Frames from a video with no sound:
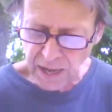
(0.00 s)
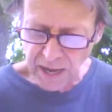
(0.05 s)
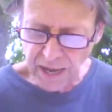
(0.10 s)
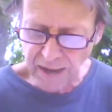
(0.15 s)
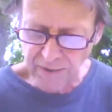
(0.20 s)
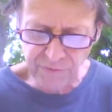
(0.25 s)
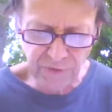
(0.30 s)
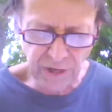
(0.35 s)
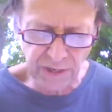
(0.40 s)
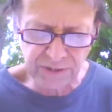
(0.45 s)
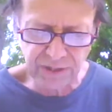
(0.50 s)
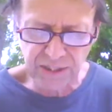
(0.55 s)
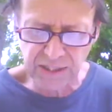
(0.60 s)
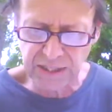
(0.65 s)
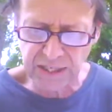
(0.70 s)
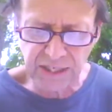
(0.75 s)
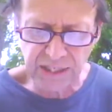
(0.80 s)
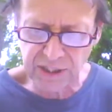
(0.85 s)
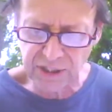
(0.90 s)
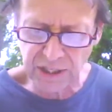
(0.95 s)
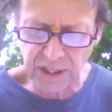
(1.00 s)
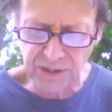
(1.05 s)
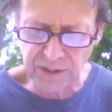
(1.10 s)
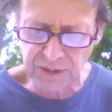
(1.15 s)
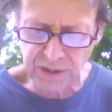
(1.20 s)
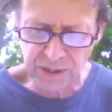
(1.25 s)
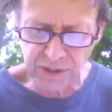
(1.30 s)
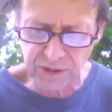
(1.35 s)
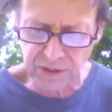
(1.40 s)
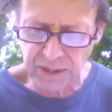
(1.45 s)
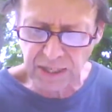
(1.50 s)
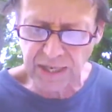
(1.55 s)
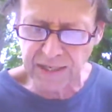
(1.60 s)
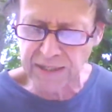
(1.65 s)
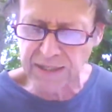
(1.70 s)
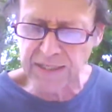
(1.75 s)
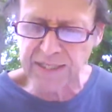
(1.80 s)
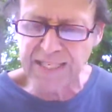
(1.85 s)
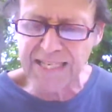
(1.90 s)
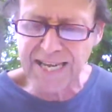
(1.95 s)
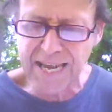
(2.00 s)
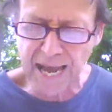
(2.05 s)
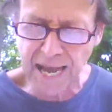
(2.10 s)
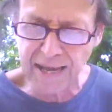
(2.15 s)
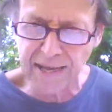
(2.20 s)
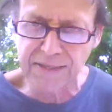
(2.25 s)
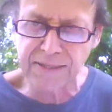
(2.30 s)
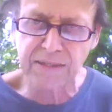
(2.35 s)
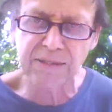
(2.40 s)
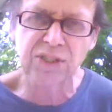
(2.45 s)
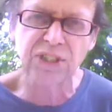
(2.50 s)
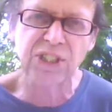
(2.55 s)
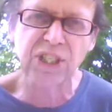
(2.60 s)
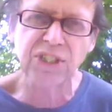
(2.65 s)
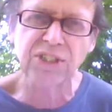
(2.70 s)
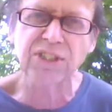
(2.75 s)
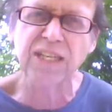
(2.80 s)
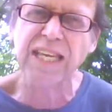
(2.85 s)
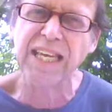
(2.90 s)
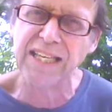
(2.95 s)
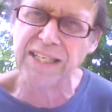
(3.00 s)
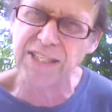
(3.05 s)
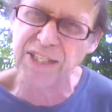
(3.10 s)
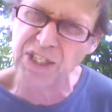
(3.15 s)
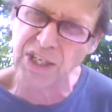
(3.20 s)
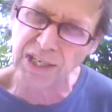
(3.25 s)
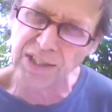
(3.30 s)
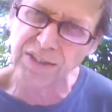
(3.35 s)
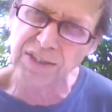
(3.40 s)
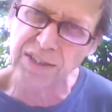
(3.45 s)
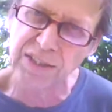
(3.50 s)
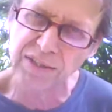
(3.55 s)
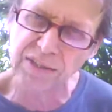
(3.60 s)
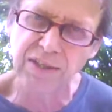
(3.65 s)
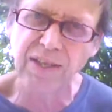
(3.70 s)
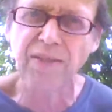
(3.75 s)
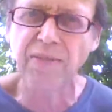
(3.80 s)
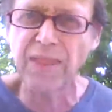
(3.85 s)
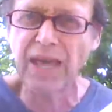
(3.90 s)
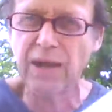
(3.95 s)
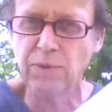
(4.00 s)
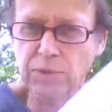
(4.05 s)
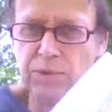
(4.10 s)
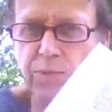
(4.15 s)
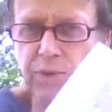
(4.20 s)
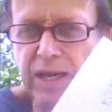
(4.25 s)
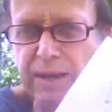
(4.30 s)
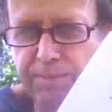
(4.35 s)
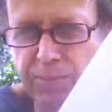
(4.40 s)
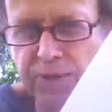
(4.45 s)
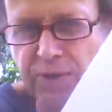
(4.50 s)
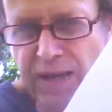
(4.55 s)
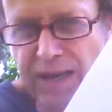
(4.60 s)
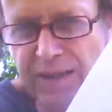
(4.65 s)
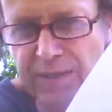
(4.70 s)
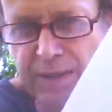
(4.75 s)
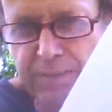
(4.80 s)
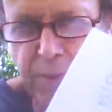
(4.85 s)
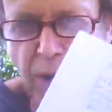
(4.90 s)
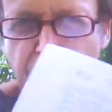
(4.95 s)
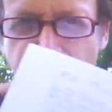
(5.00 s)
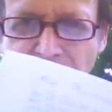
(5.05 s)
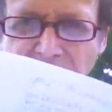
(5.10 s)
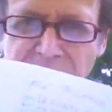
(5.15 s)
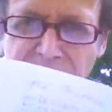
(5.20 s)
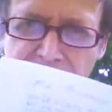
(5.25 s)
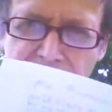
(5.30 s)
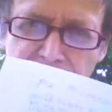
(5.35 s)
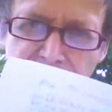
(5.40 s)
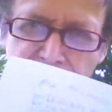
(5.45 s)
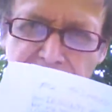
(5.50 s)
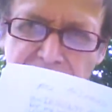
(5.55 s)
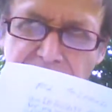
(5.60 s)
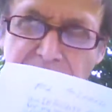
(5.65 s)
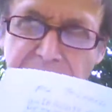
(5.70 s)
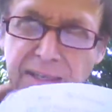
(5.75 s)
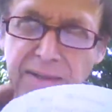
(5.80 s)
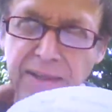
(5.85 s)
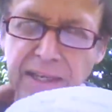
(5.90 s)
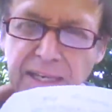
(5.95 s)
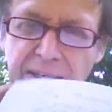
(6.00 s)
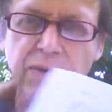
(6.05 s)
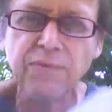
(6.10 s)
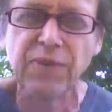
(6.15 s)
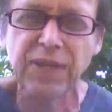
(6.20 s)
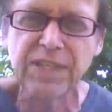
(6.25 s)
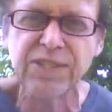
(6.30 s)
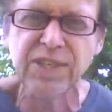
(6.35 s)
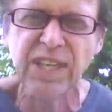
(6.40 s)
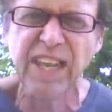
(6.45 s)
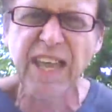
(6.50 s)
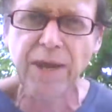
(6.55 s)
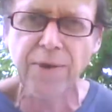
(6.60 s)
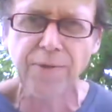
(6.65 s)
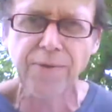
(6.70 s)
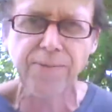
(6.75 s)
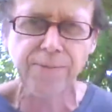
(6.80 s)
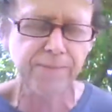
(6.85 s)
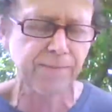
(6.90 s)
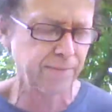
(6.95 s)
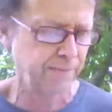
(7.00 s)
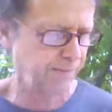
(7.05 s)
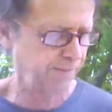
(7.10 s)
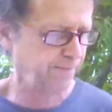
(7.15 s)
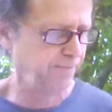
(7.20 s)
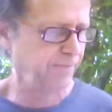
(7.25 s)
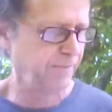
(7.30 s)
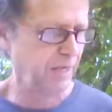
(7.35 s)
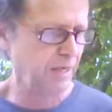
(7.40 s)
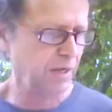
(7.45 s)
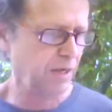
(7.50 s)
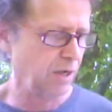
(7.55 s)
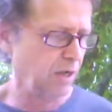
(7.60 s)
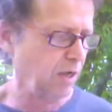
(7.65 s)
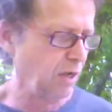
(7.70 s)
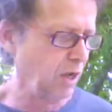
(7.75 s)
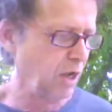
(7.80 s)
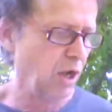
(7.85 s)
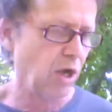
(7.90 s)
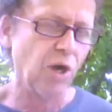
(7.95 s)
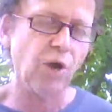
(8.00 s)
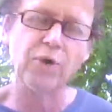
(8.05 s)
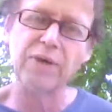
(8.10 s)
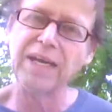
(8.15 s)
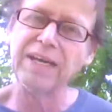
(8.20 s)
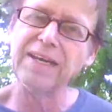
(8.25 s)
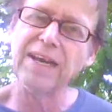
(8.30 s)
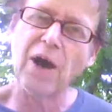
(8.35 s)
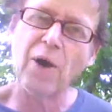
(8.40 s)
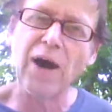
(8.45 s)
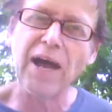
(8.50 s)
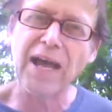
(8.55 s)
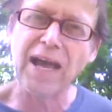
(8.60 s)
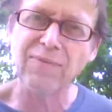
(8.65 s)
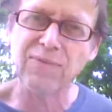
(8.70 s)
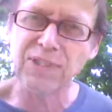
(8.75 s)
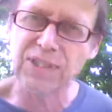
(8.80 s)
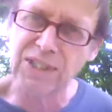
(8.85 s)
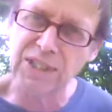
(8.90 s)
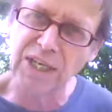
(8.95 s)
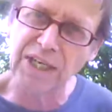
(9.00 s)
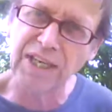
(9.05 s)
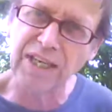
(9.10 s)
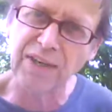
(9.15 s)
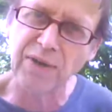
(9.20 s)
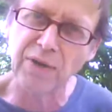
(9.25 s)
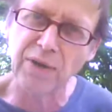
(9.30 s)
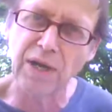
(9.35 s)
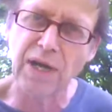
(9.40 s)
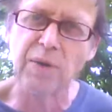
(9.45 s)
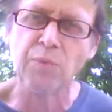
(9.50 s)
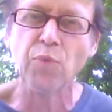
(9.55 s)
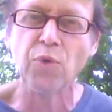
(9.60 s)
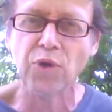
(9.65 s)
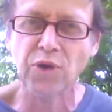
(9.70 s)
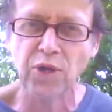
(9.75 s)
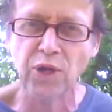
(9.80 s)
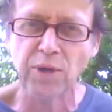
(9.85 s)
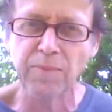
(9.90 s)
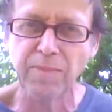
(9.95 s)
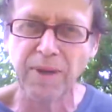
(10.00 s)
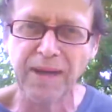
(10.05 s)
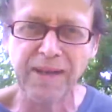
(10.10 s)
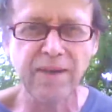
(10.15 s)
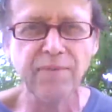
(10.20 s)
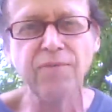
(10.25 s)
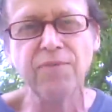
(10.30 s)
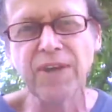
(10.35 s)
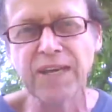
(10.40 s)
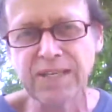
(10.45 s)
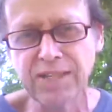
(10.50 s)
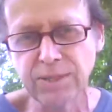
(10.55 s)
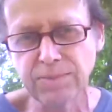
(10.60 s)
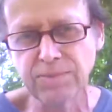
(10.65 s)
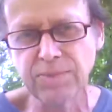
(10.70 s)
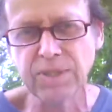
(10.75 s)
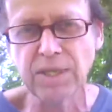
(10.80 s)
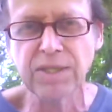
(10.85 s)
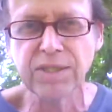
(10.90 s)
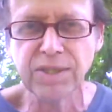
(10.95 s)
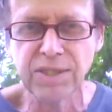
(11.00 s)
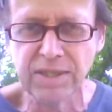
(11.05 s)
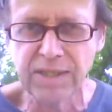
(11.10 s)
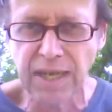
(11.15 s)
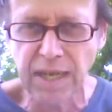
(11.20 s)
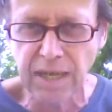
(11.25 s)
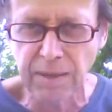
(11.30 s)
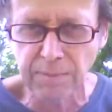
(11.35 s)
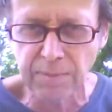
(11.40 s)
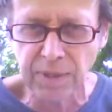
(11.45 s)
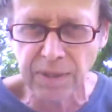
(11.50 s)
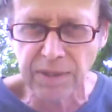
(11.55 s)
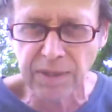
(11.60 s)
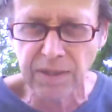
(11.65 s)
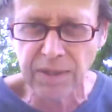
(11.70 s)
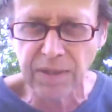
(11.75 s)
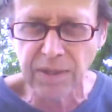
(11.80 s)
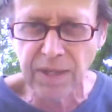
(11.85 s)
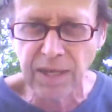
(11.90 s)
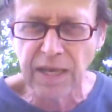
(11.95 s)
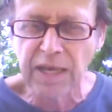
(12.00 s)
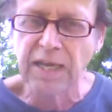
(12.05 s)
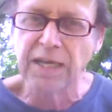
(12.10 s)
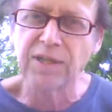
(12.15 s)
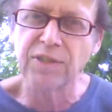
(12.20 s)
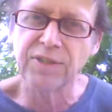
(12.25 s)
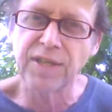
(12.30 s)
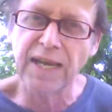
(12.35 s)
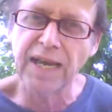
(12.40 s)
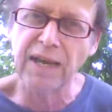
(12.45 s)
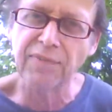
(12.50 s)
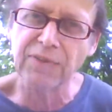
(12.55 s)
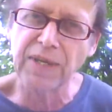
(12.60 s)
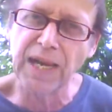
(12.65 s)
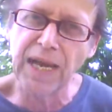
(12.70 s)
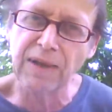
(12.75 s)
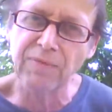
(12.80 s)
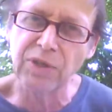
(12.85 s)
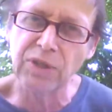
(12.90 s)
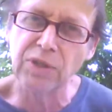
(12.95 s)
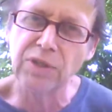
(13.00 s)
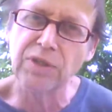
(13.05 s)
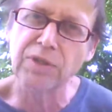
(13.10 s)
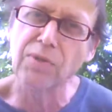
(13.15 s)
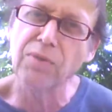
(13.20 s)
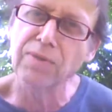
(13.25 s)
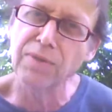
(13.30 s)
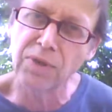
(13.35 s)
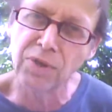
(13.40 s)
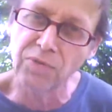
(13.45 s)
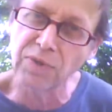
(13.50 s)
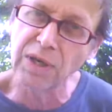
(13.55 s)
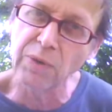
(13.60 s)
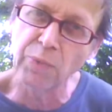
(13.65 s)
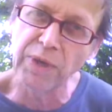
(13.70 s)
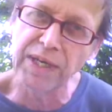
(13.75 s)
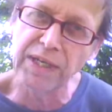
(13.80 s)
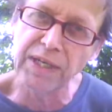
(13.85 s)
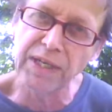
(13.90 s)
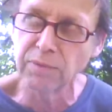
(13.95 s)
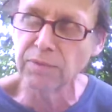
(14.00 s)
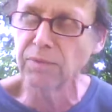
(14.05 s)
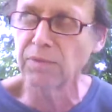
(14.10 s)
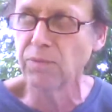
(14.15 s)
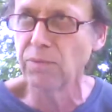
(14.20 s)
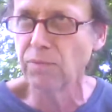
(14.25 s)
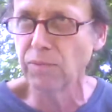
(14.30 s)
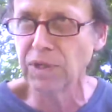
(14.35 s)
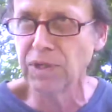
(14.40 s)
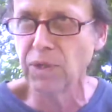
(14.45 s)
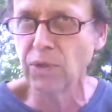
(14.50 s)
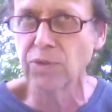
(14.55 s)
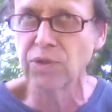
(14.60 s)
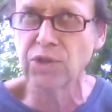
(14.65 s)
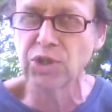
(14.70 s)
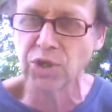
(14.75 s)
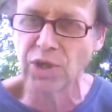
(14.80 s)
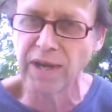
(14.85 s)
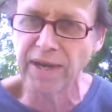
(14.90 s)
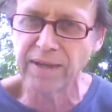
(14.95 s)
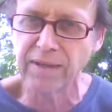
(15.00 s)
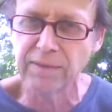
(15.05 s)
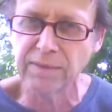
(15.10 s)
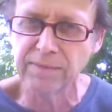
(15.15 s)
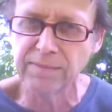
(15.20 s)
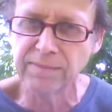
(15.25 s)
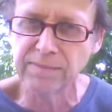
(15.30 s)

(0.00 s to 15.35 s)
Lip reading: I have not seen any justice yet, just injustice. That was what I put at the bottom, at the end of his letter. Okay, now I have to sit here and work on my victim's statement, because they have to have it in 3 weeks. We go to trial.